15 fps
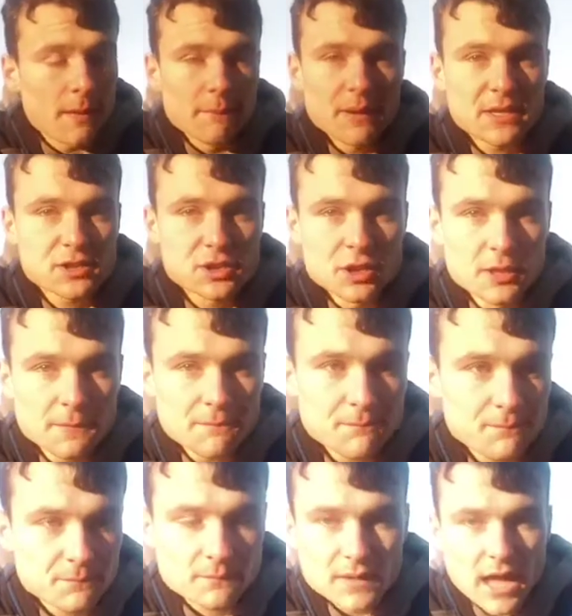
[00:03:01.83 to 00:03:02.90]
Make sure
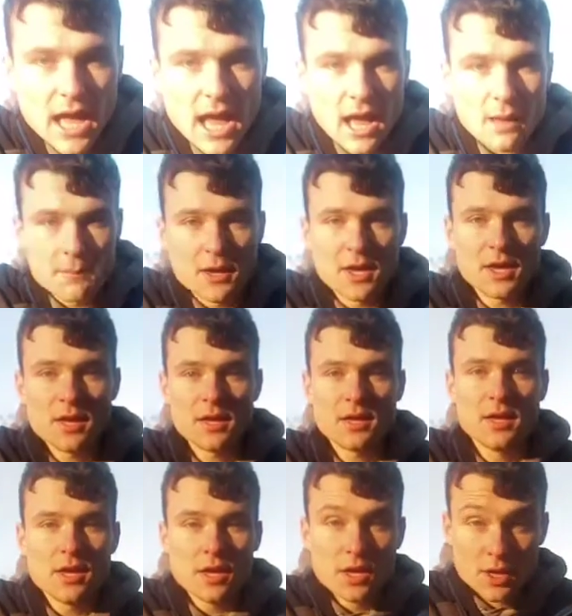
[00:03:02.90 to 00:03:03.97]

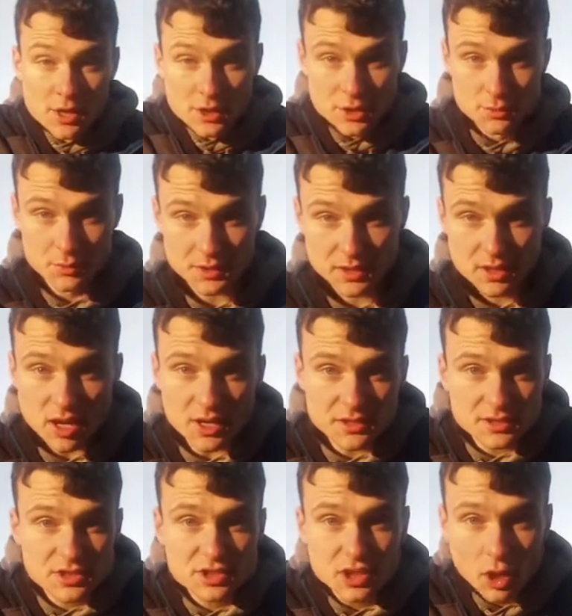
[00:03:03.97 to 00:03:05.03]
you're running kind
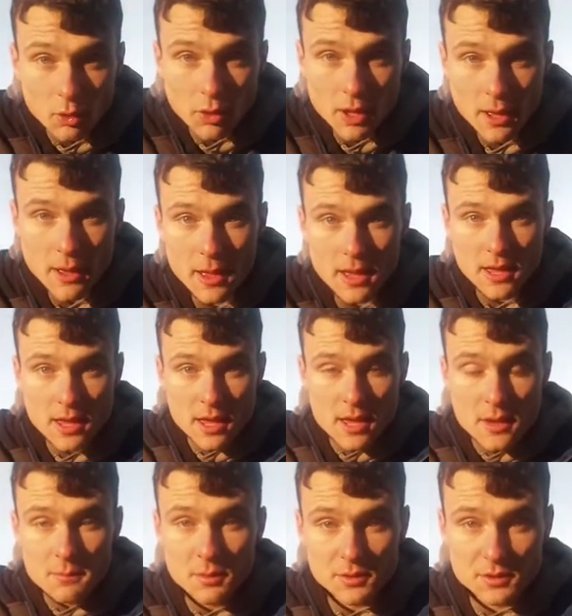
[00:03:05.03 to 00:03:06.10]
of slow,
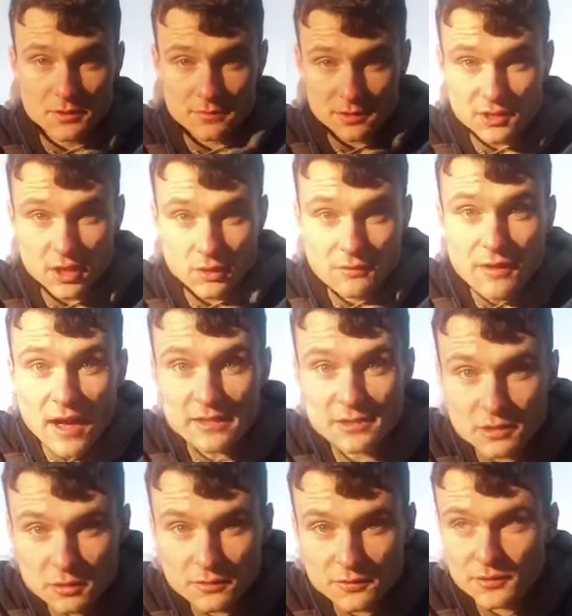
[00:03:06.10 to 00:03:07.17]
but fast
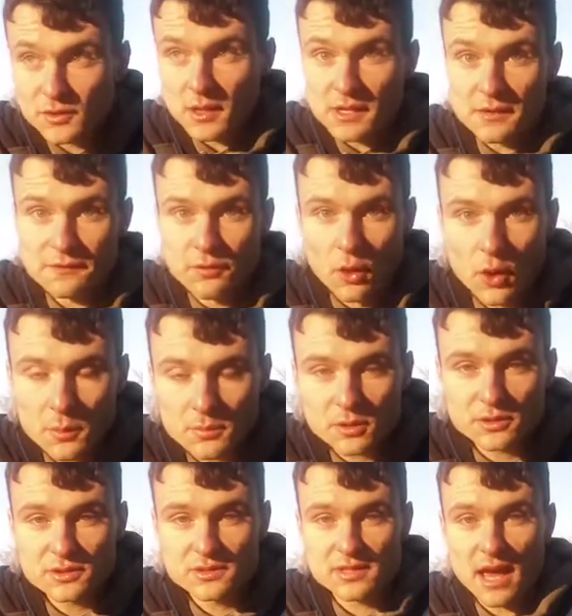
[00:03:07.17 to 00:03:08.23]
enough so that your form
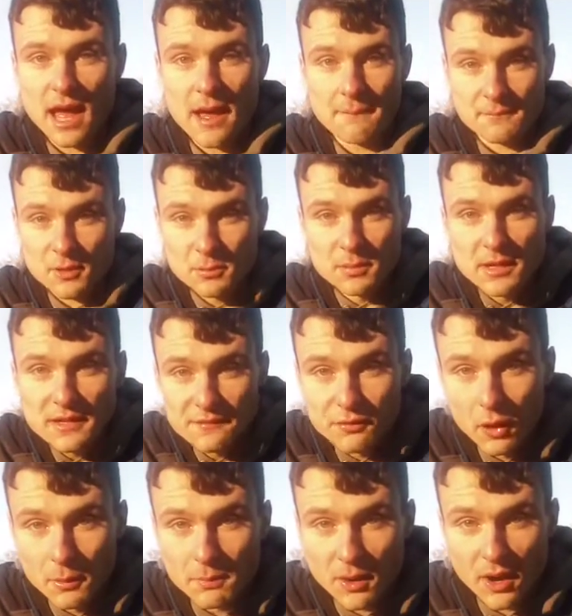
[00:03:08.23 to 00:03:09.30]
doesn't completely
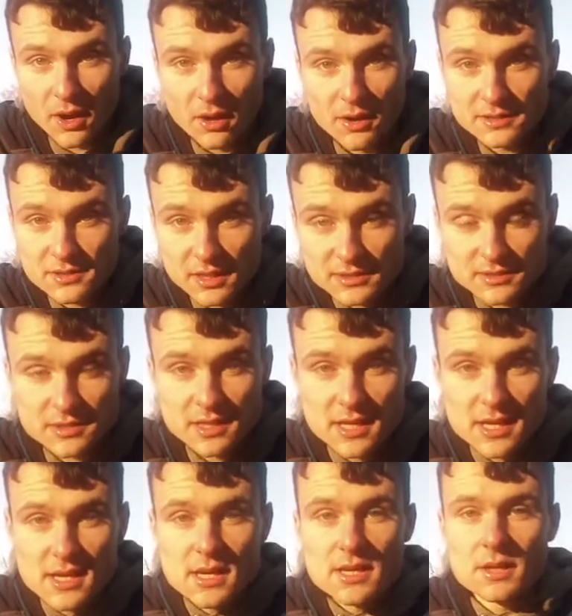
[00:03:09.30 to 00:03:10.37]
fall apart. All right, so
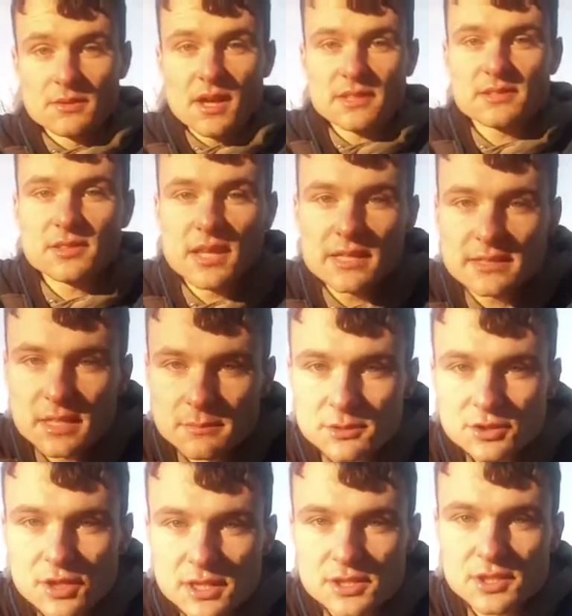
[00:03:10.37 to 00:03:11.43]
that's today's
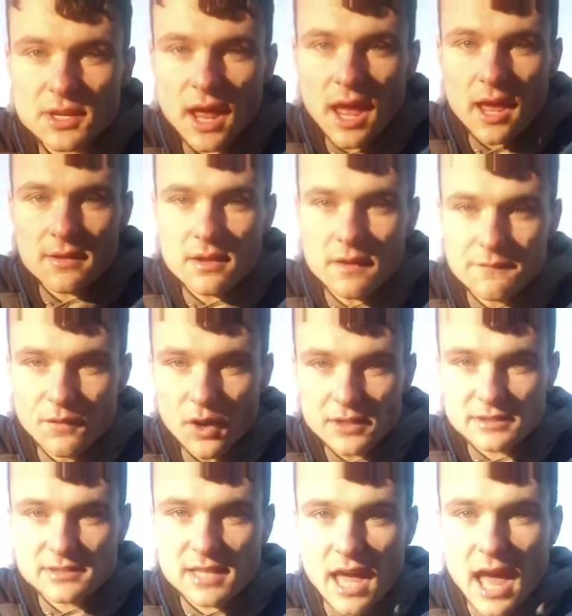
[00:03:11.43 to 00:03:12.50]
demonstration
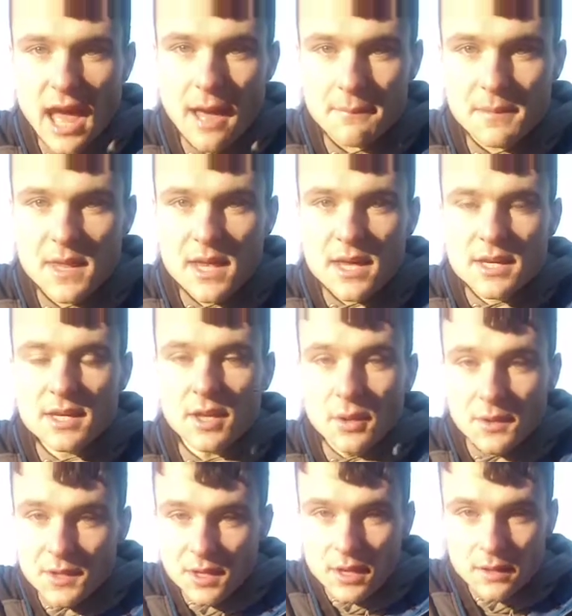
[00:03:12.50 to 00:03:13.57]
advice.
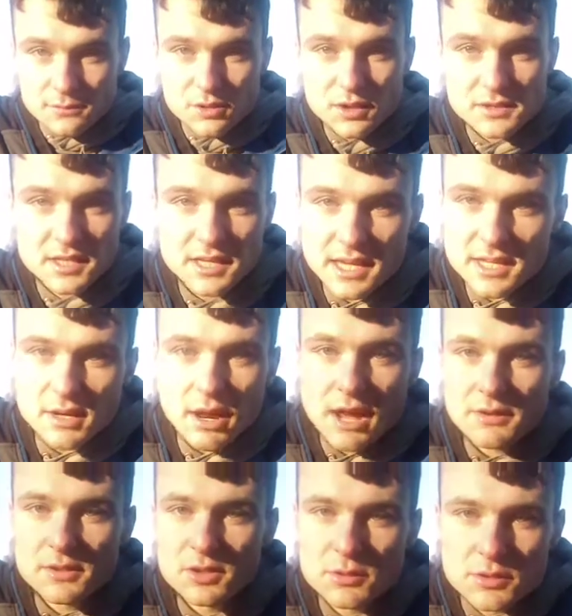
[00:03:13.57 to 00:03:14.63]
I'm trying to tell you,
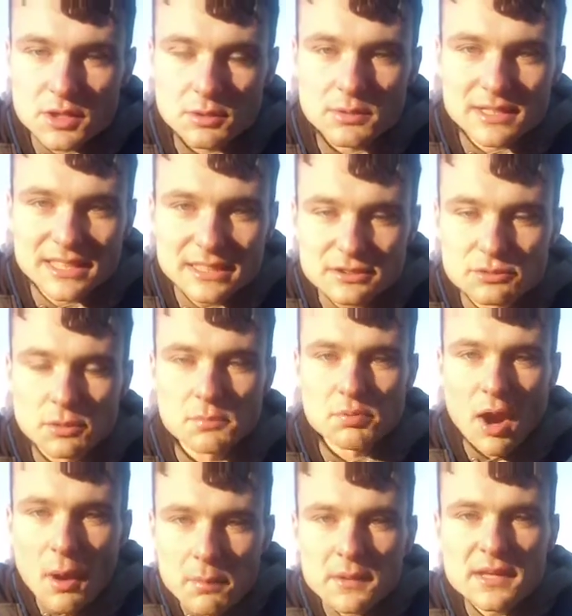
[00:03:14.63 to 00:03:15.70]
how to do, an easy run
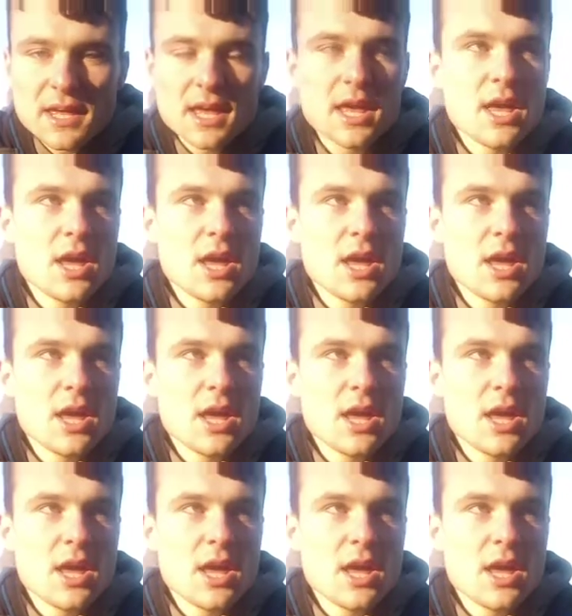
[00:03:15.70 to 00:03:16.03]
properly